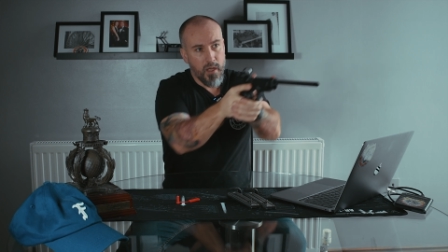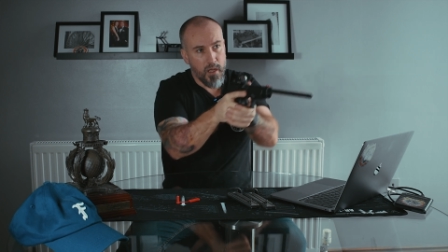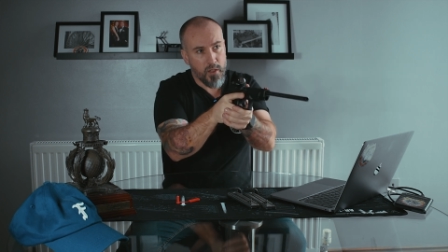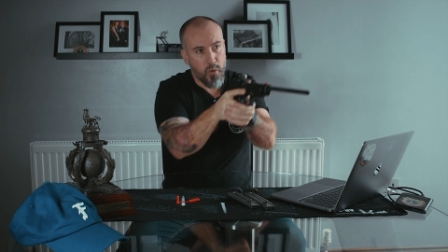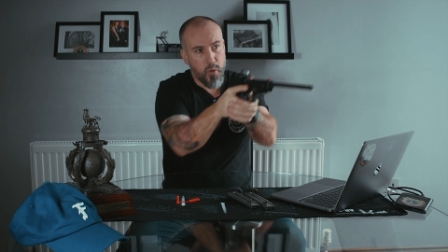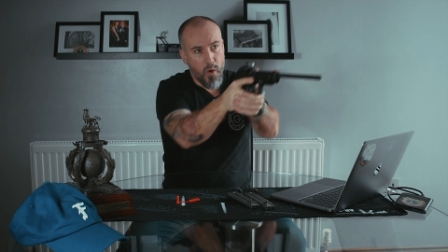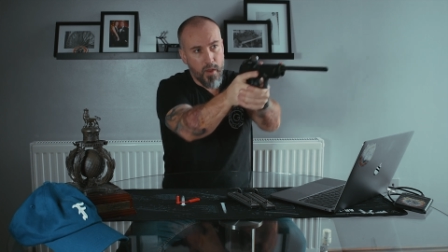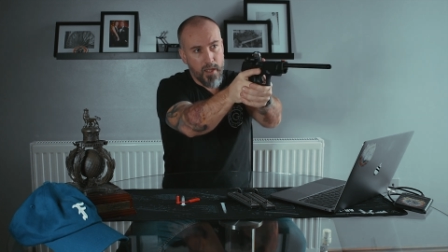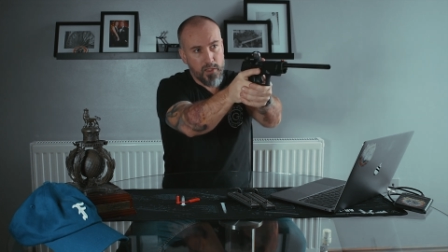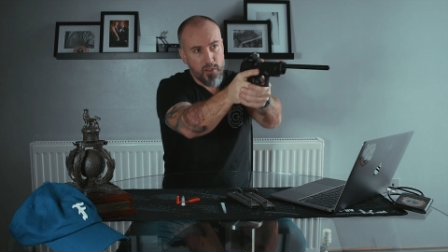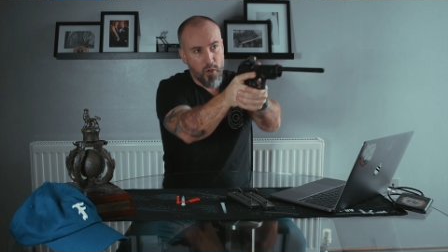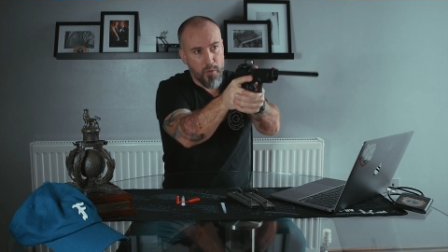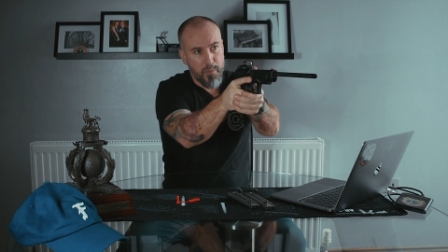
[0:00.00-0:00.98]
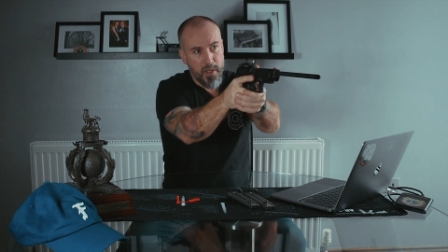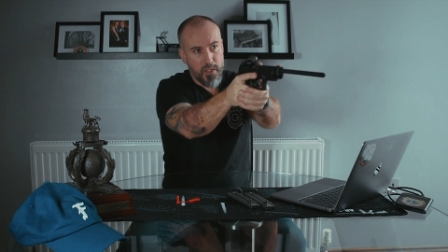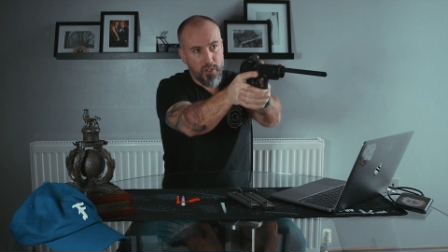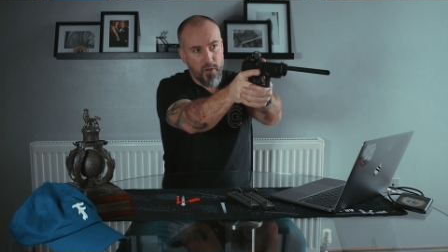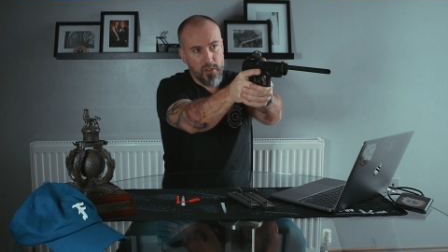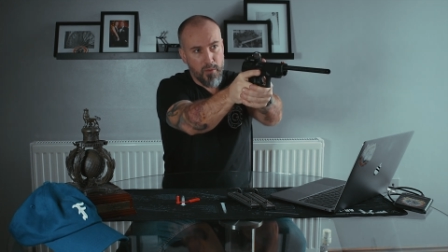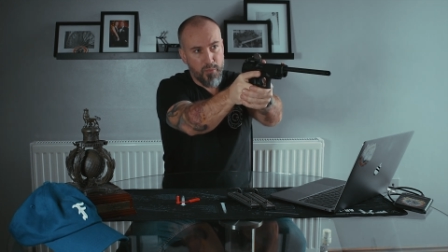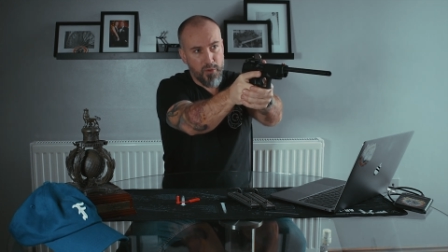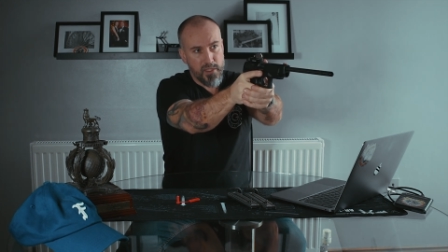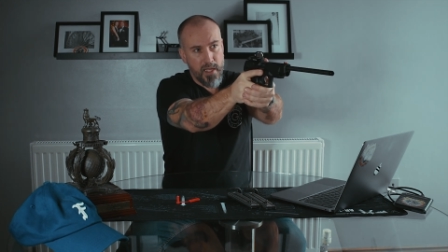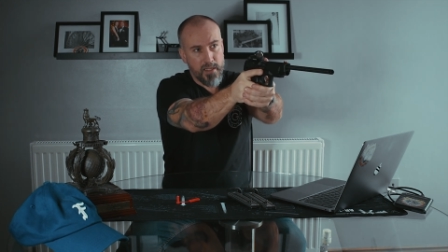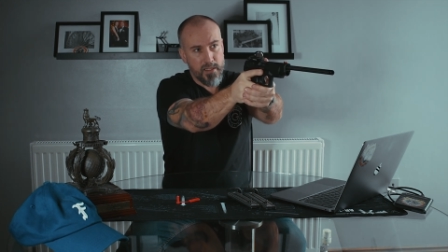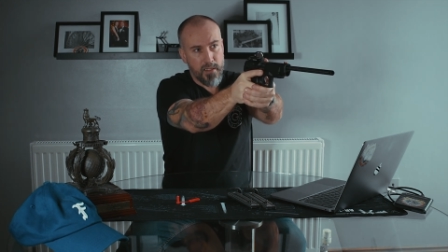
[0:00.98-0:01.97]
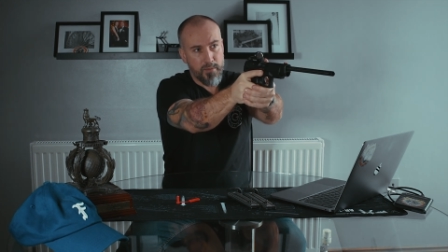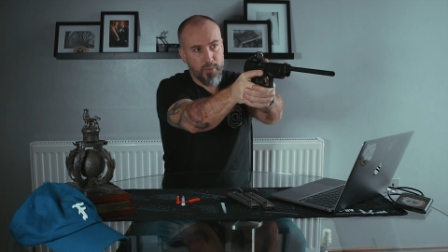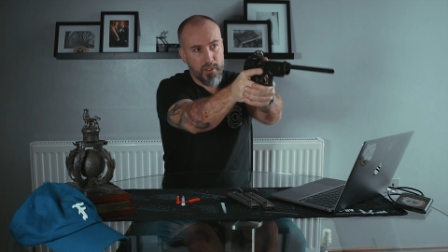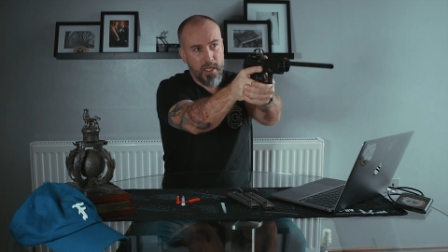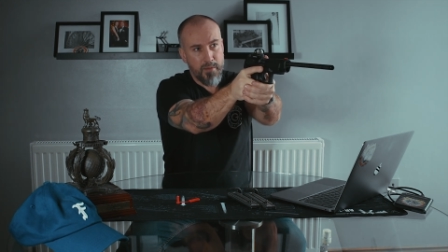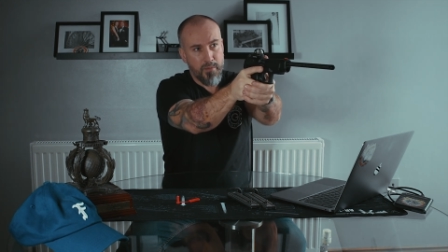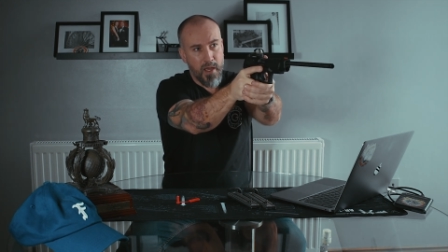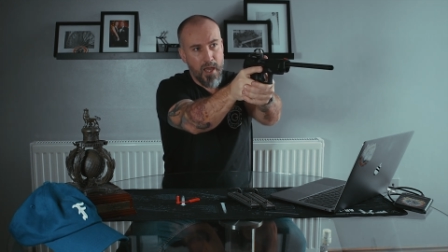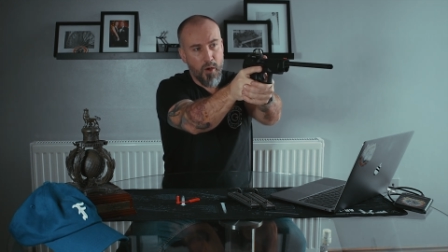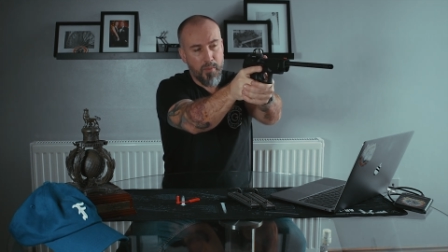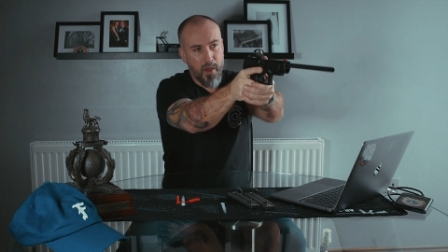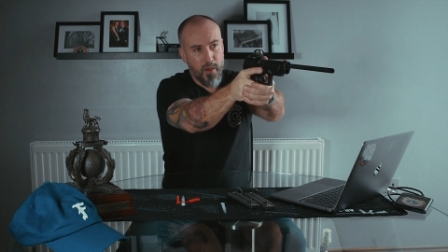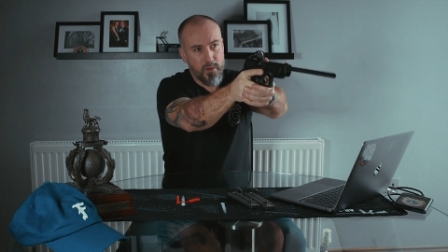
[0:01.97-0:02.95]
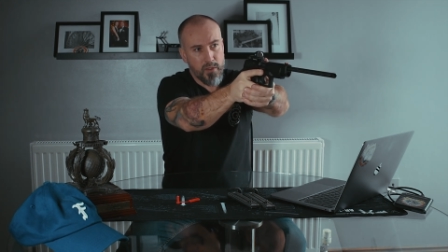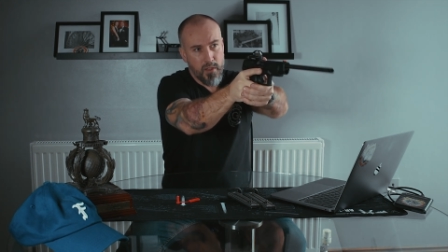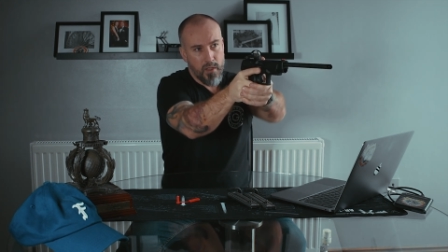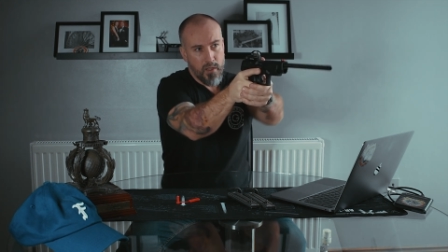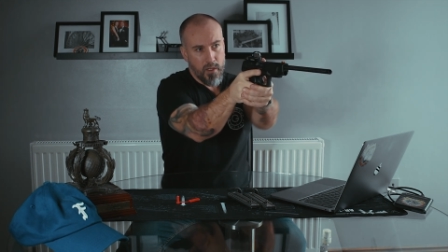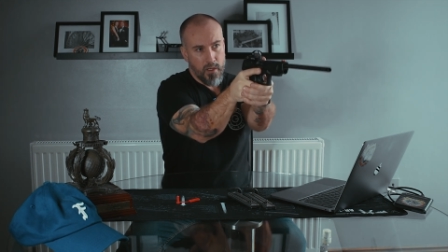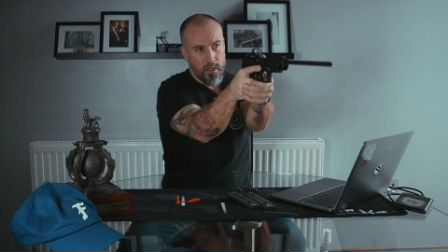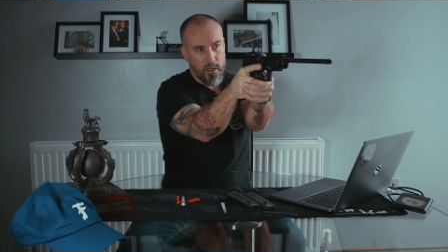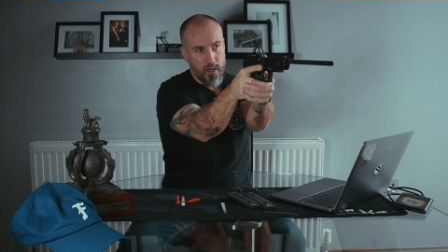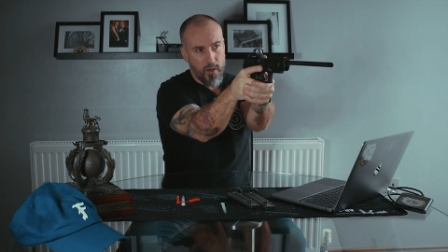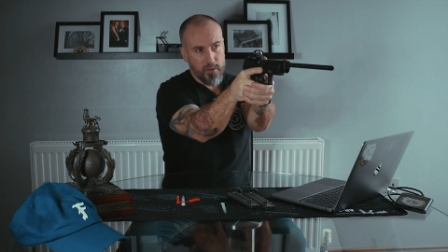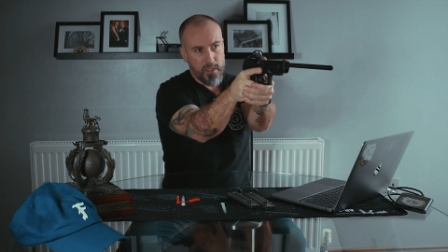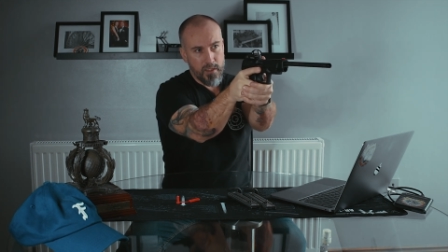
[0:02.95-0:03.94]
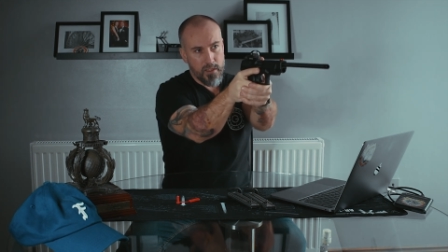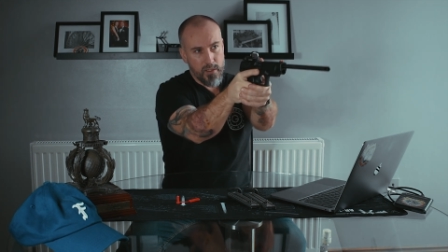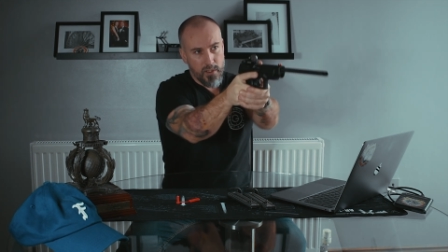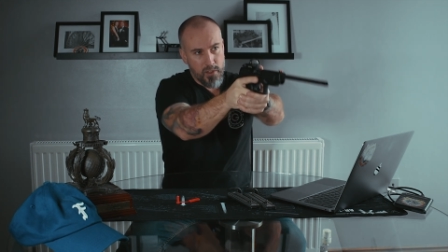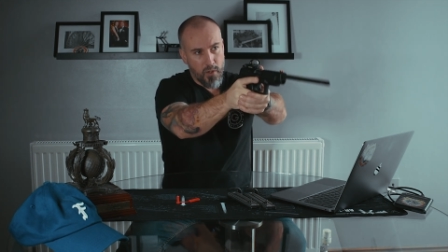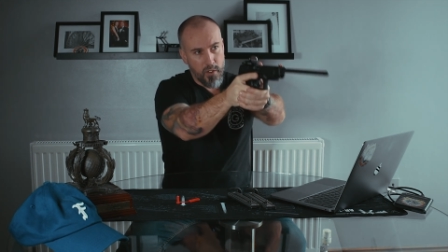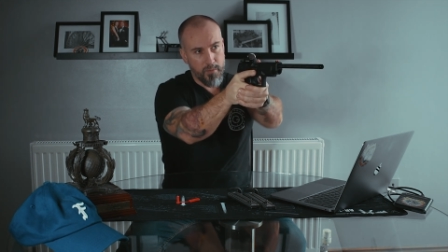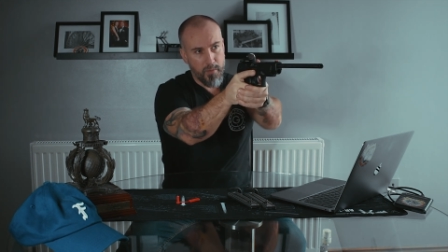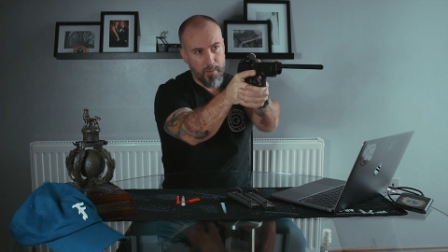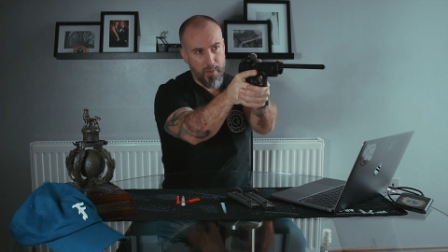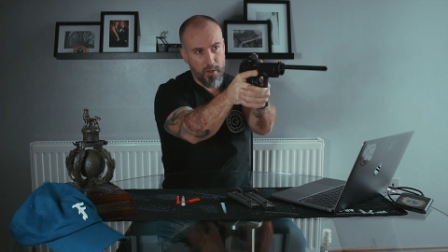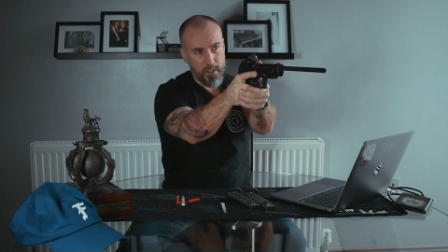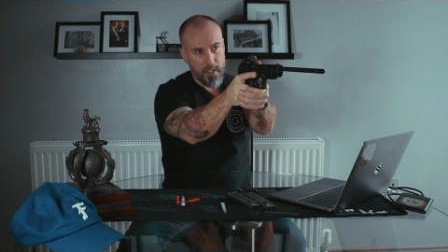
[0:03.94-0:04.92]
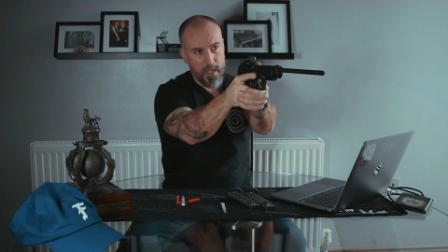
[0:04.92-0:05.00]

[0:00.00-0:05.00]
acquire that sight picture as I'm presenting, but keep my elbows locked into the side of my body